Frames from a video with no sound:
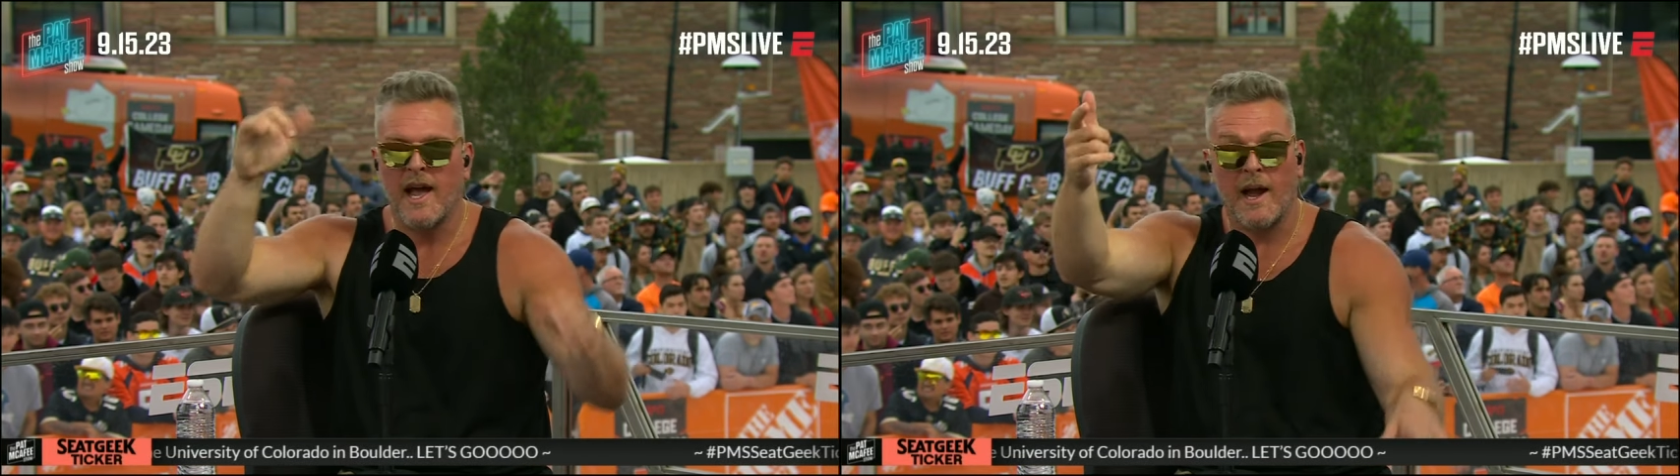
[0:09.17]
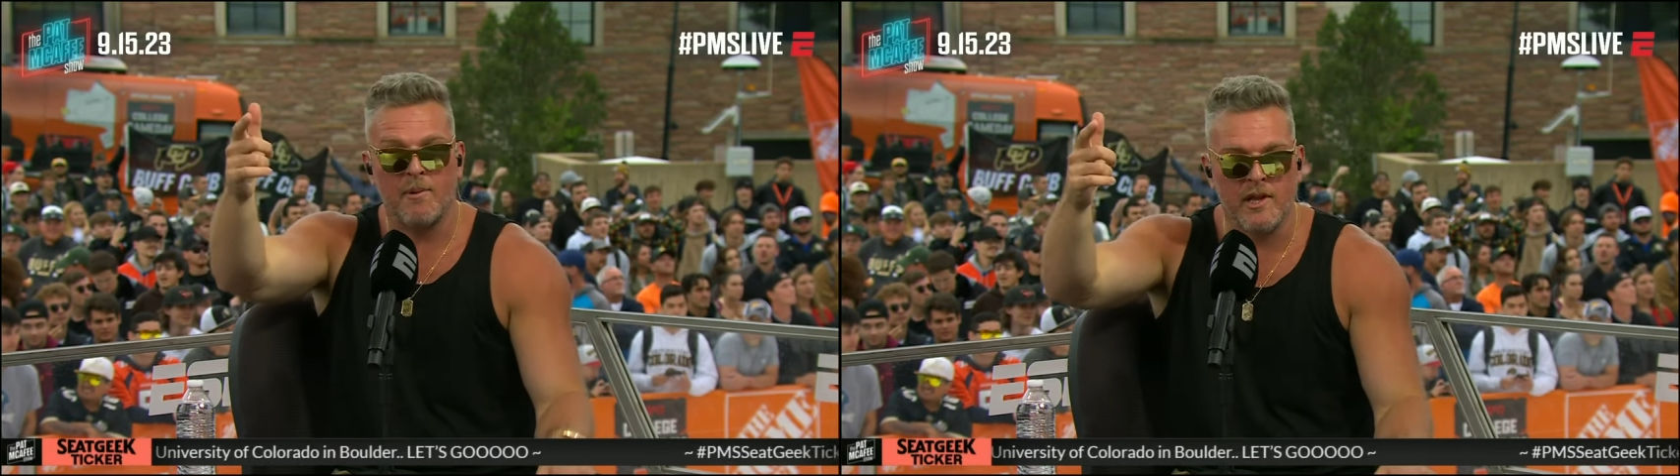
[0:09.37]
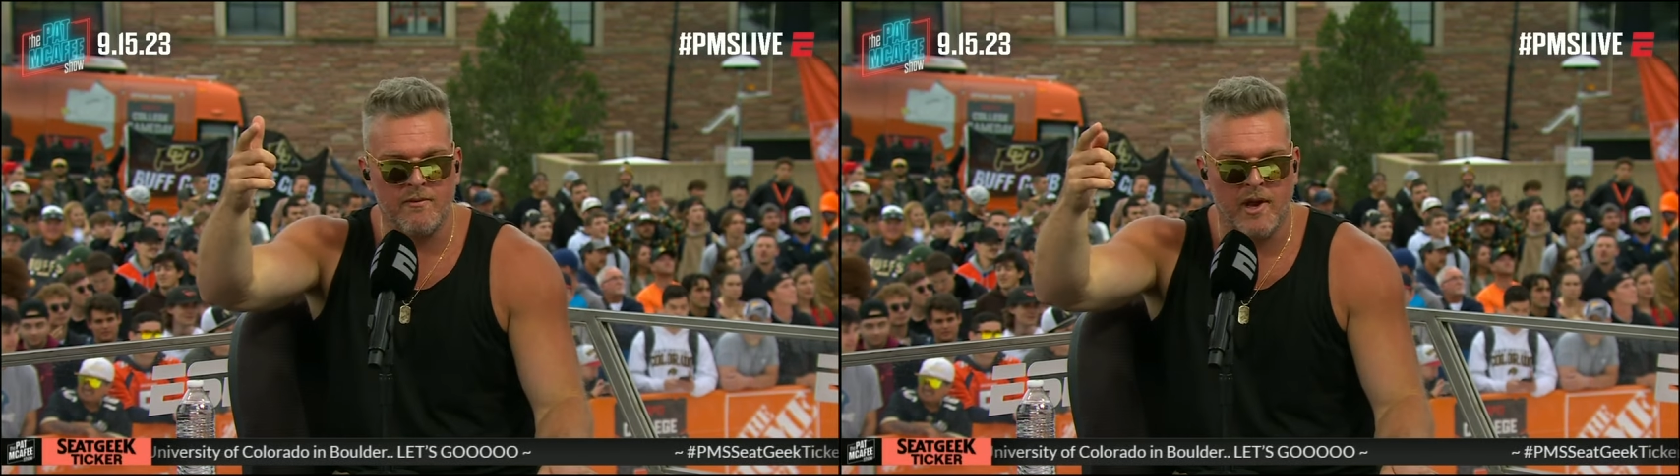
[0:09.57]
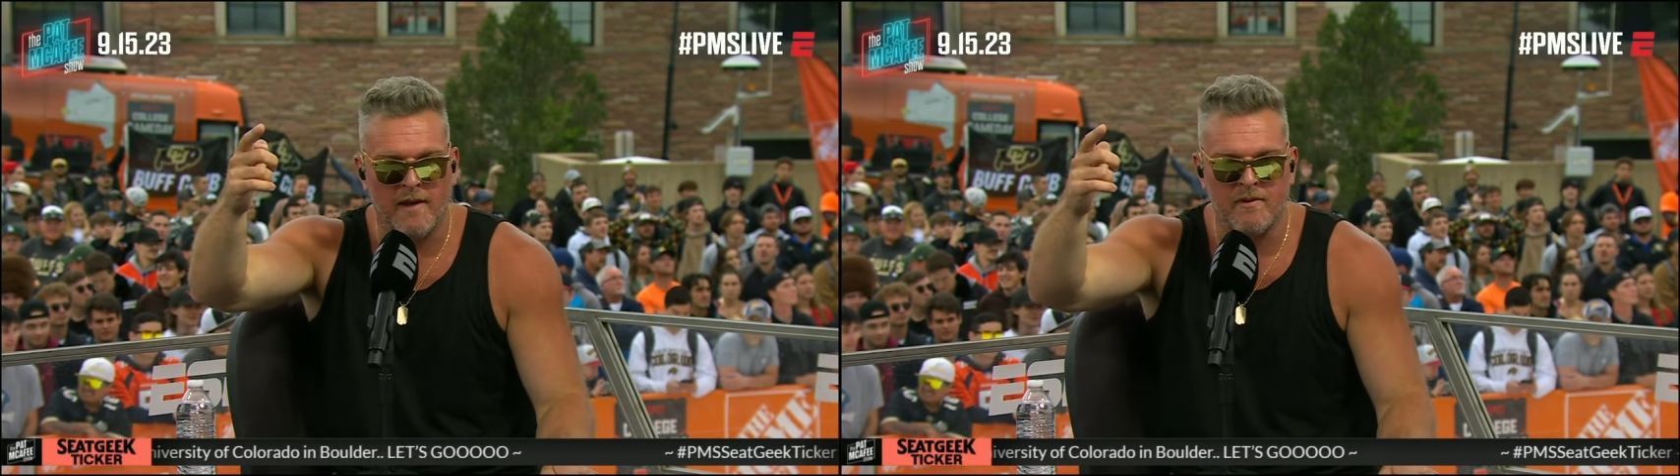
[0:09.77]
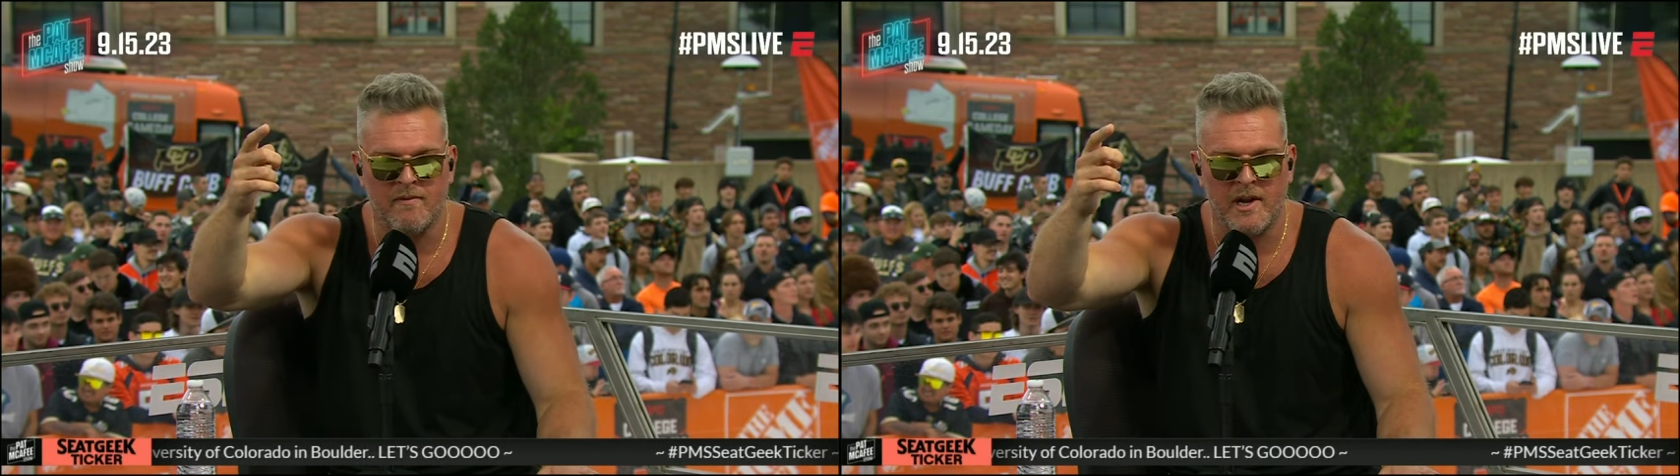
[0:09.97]
I believe we
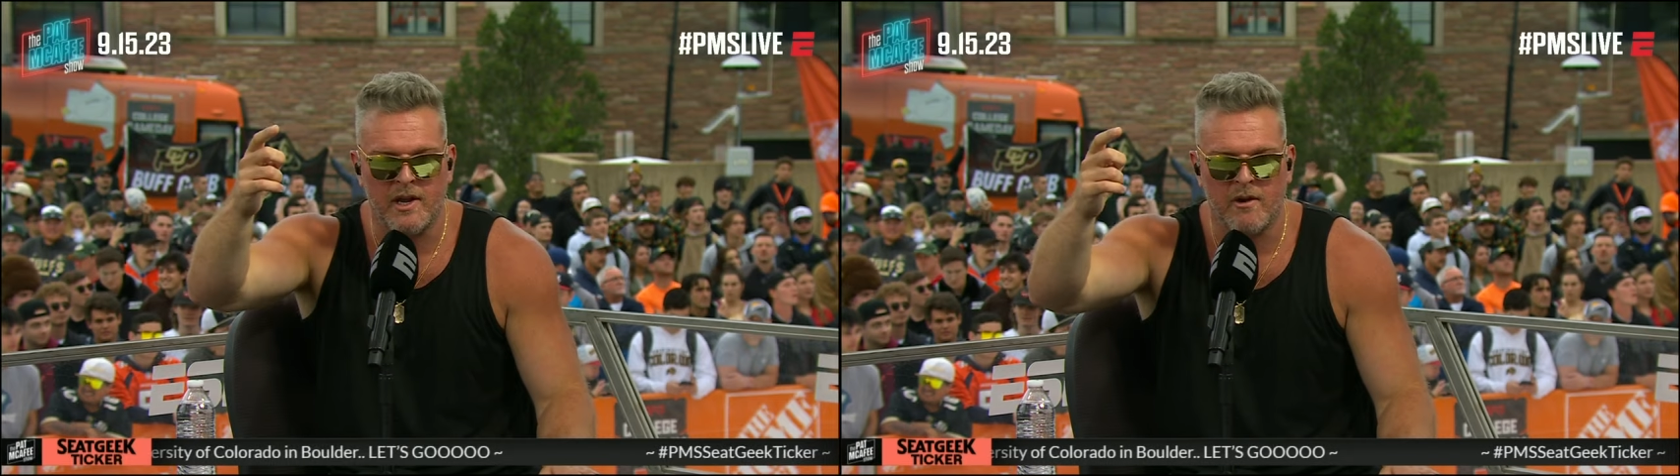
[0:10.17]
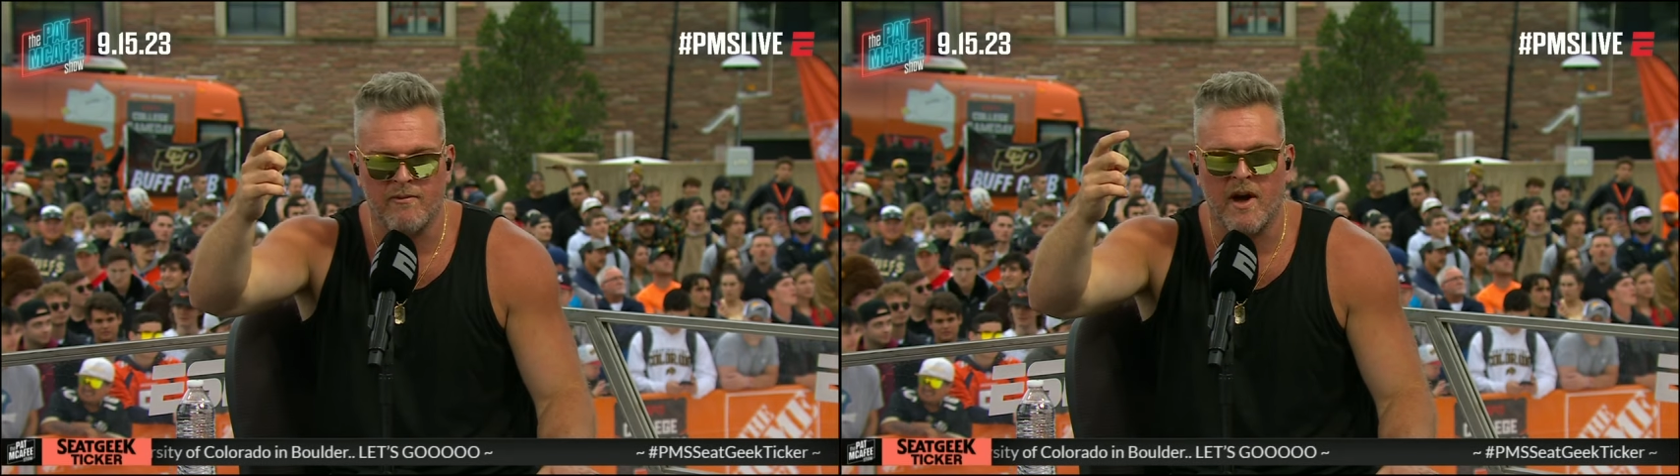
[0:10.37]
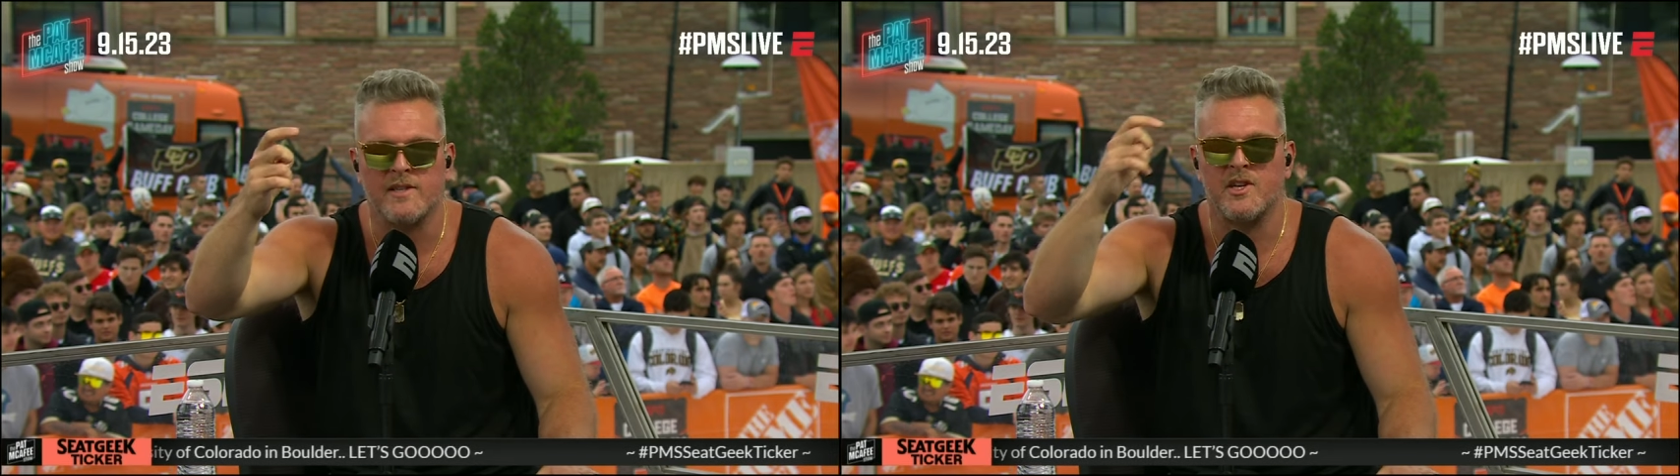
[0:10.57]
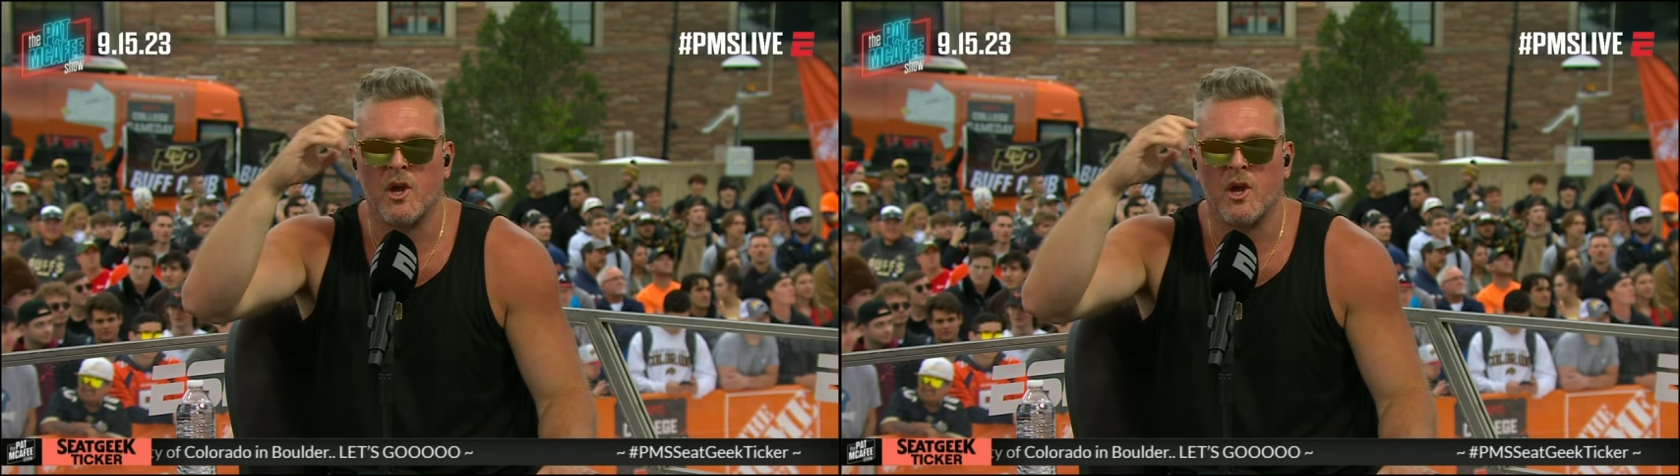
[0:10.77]
have the video. Foxy,